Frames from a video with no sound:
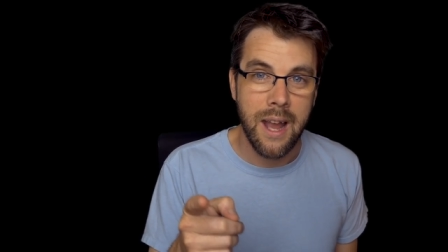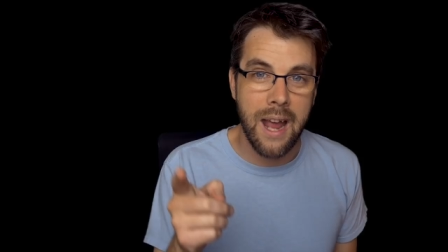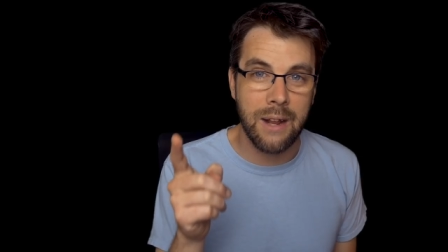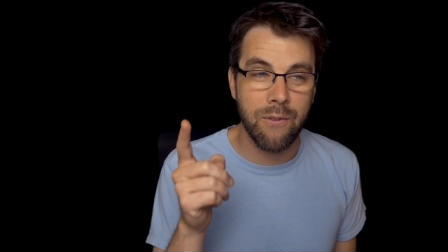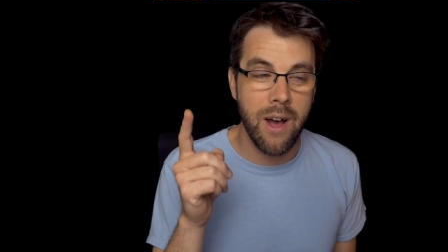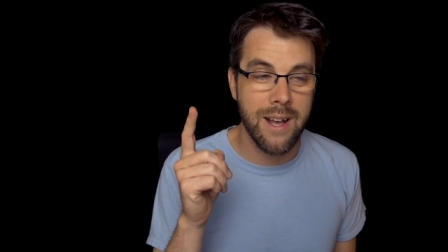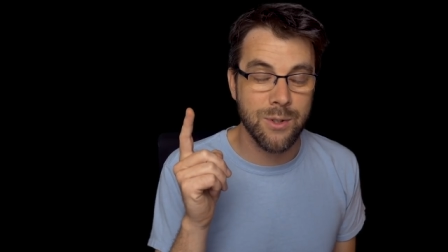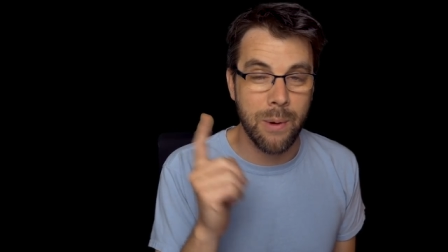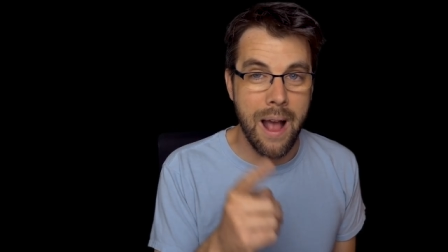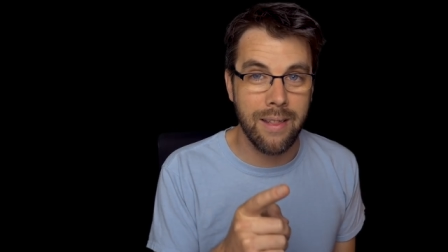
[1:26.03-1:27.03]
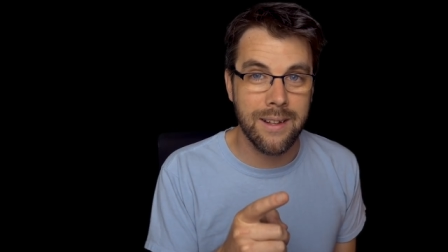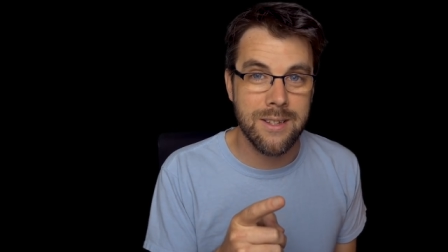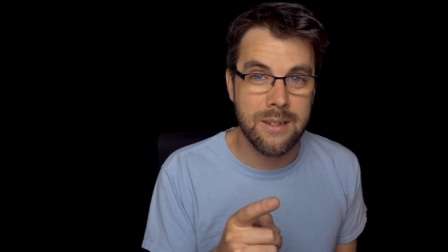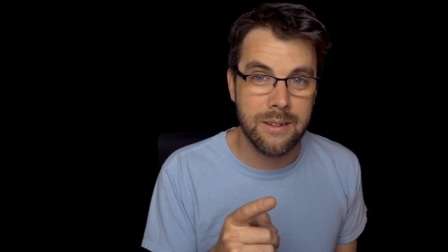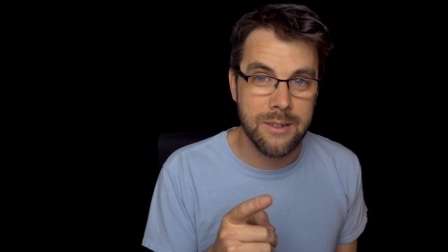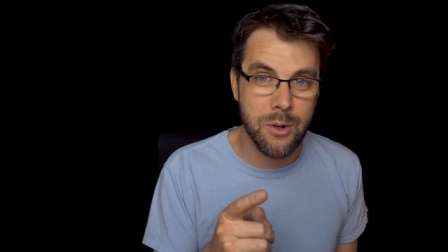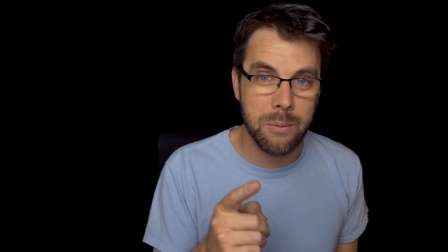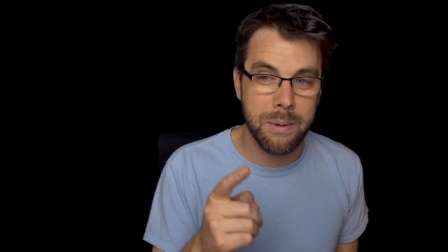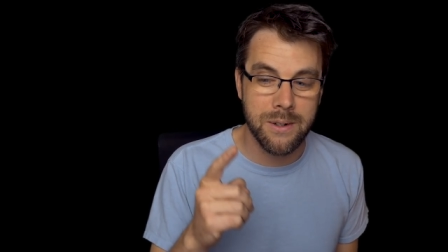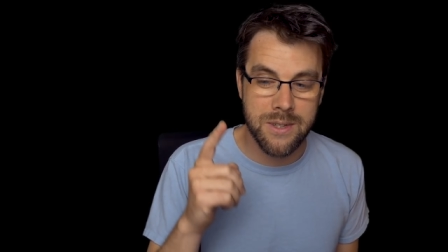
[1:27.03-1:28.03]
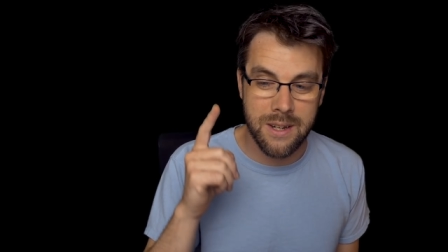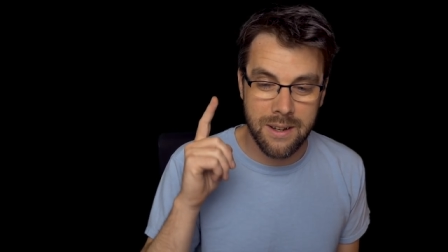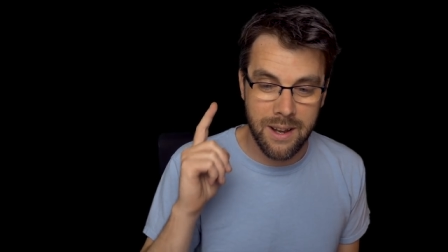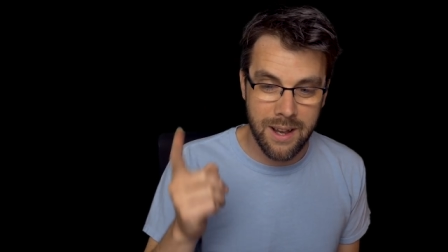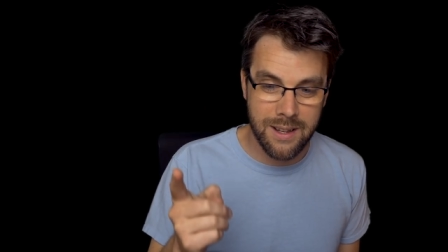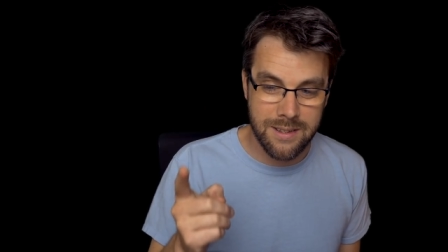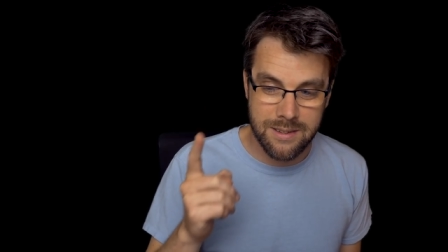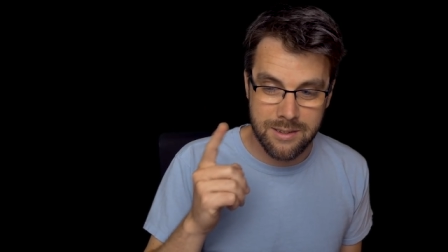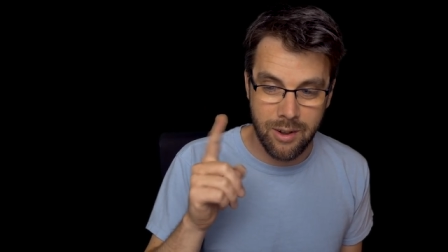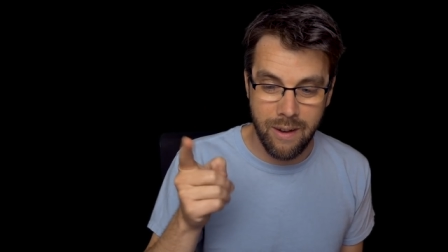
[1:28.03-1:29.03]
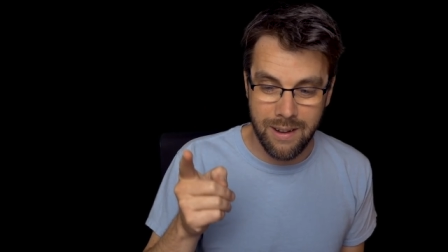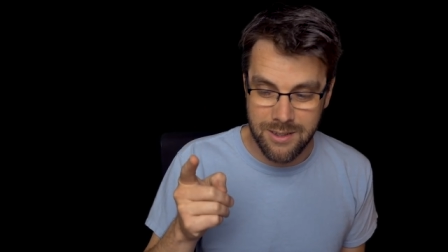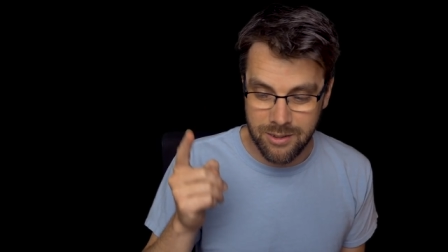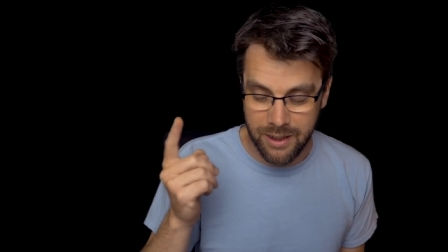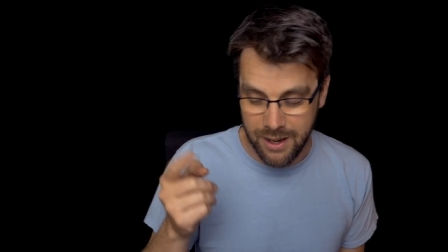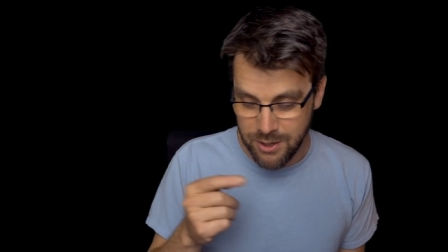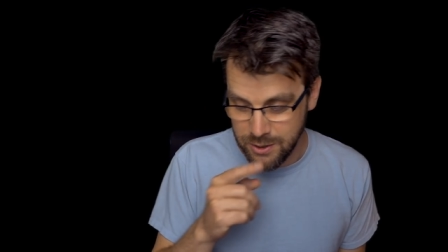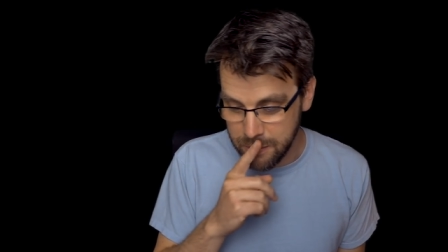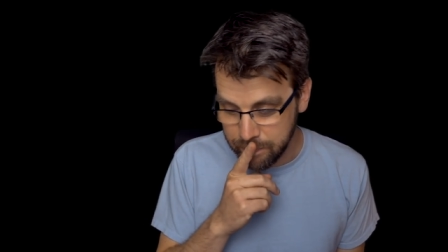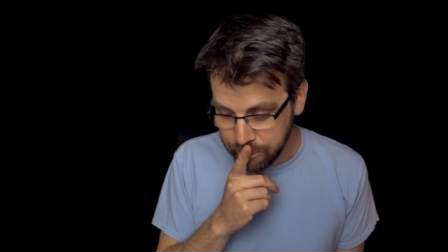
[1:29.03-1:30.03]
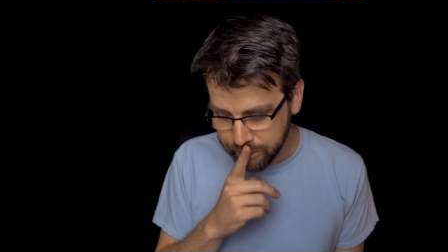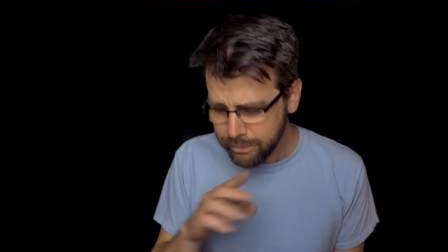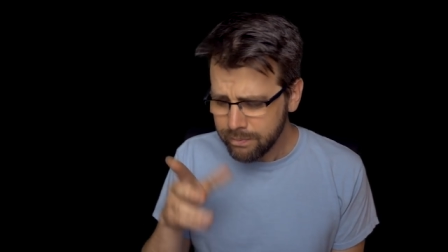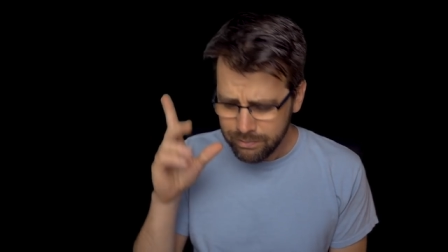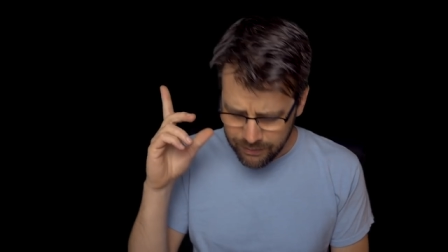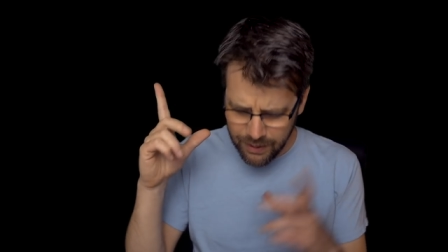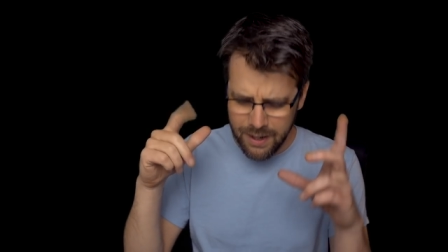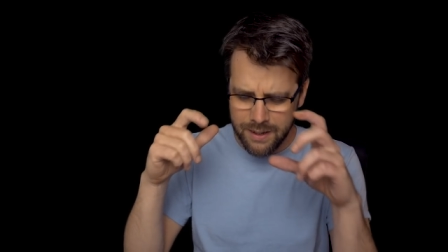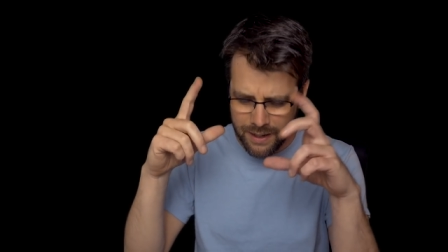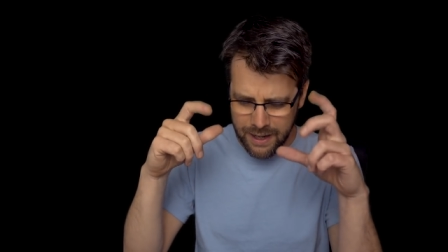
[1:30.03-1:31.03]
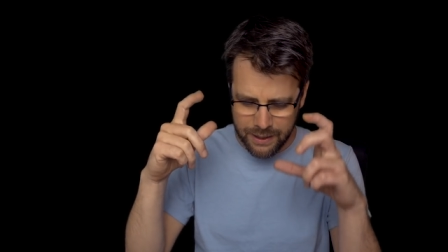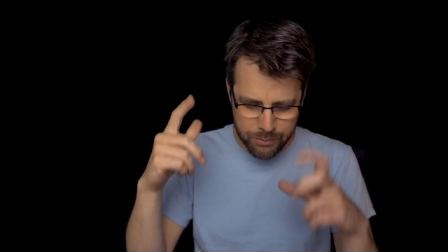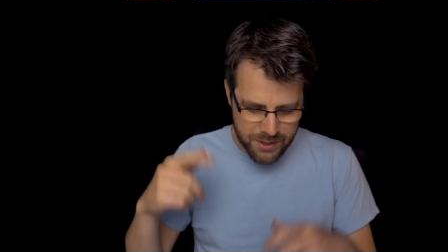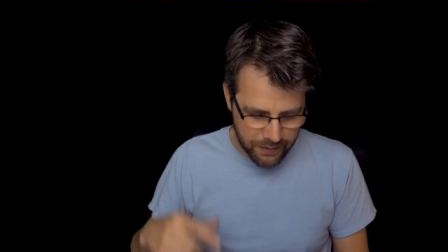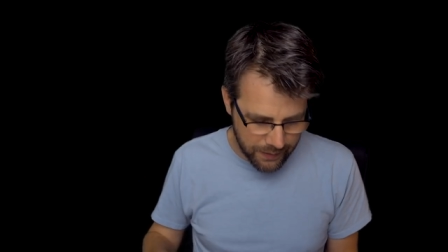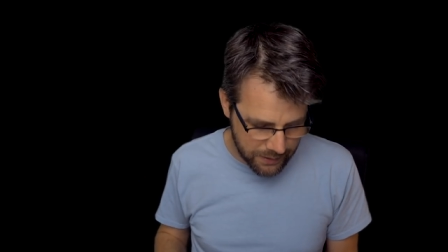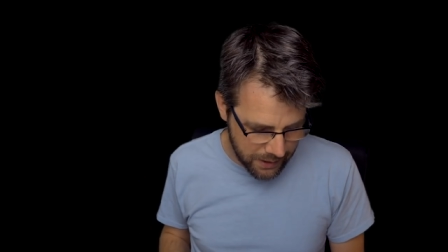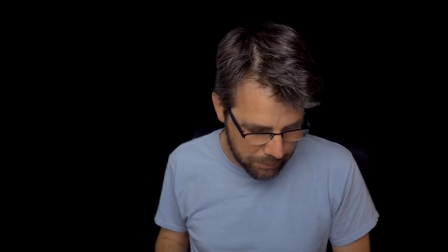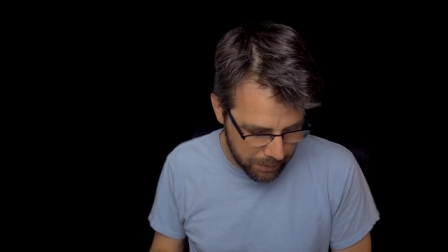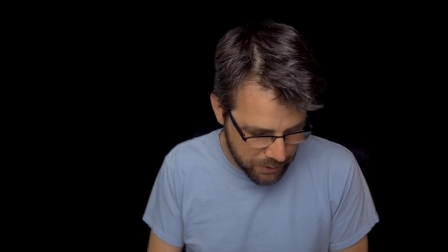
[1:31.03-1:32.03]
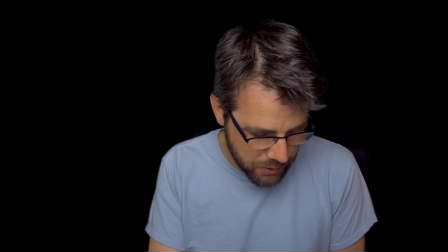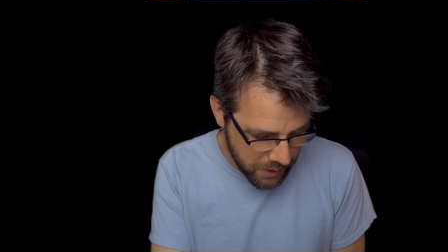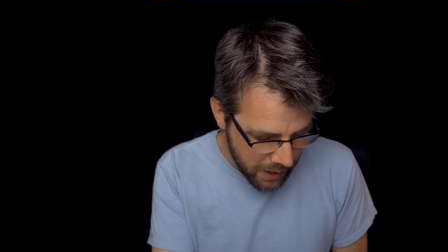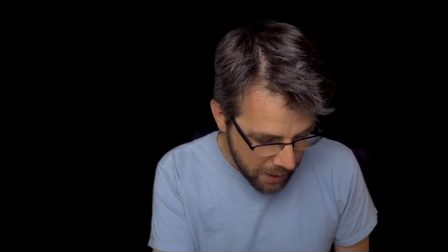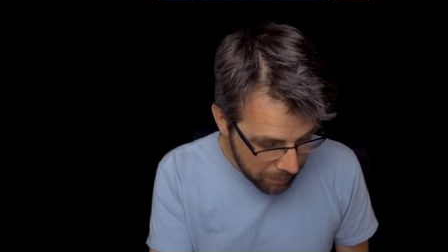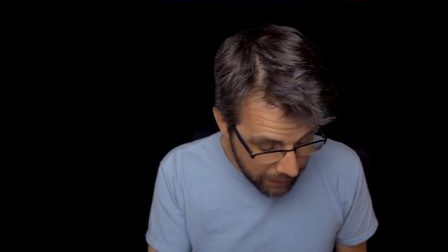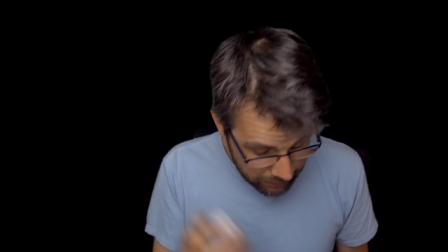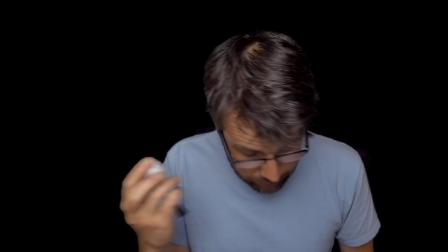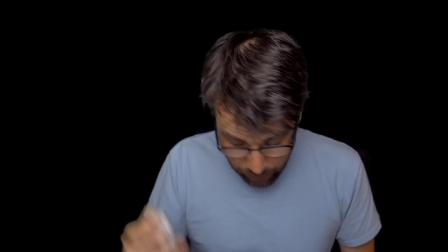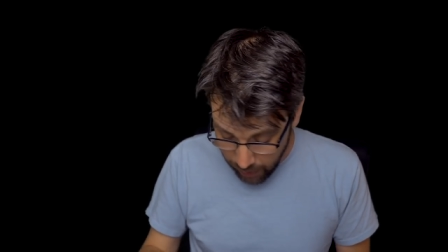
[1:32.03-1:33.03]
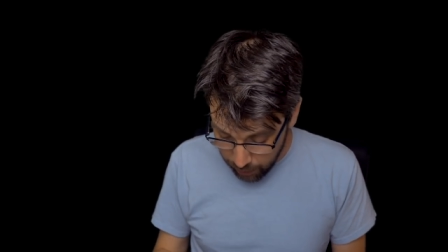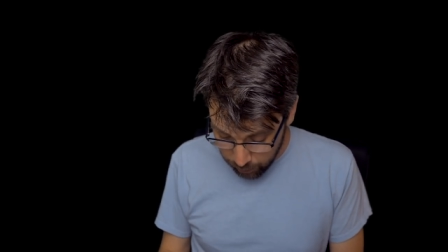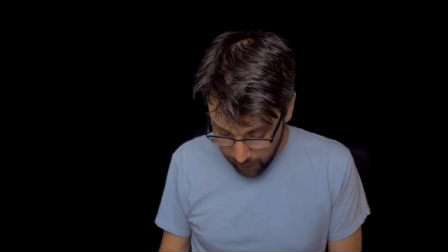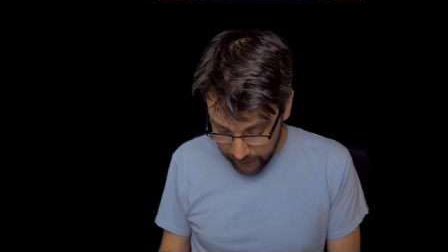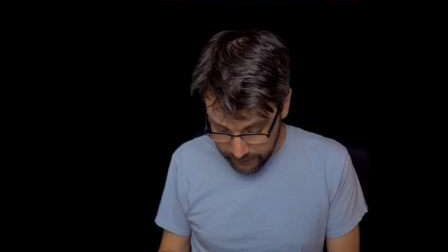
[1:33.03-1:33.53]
Antifa has rallies. Jordan Peterson has talks or lectures and Annie was out there taking pictures. But uh, I